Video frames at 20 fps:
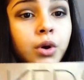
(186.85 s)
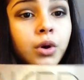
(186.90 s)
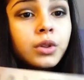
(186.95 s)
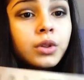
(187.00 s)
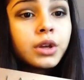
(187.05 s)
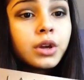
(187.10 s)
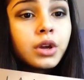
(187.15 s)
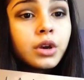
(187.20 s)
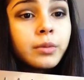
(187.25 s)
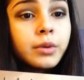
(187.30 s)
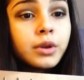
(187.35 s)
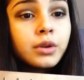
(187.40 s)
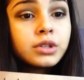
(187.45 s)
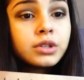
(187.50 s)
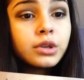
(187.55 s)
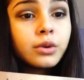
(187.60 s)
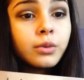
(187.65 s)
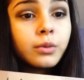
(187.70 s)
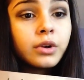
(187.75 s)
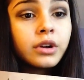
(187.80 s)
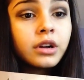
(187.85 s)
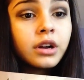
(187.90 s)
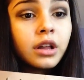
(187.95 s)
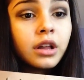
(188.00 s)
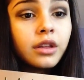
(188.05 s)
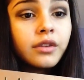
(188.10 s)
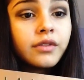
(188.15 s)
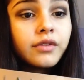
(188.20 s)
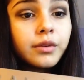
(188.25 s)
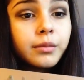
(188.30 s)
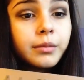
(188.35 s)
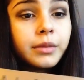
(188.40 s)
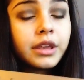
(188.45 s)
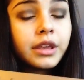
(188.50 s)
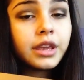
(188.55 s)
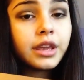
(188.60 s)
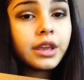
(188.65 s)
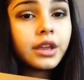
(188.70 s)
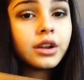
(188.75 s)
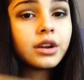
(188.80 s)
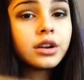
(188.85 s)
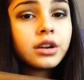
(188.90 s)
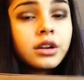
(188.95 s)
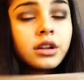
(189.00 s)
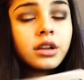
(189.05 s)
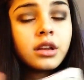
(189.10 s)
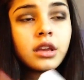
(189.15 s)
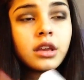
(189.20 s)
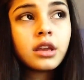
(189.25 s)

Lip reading: only going to be using one color from here.